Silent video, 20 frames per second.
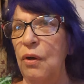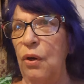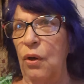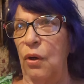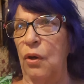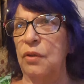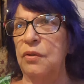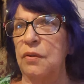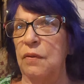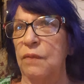
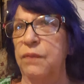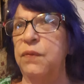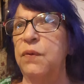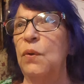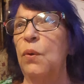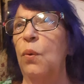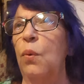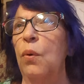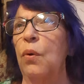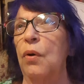on the
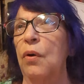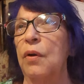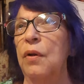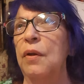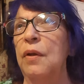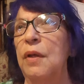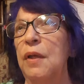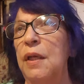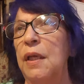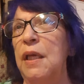floor
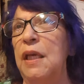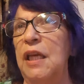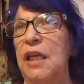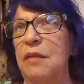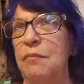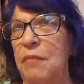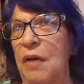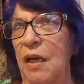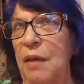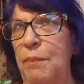
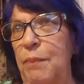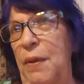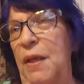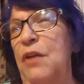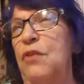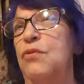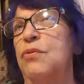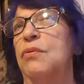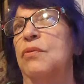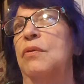in my
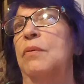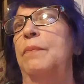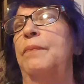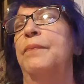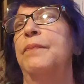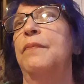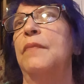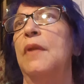bedroom.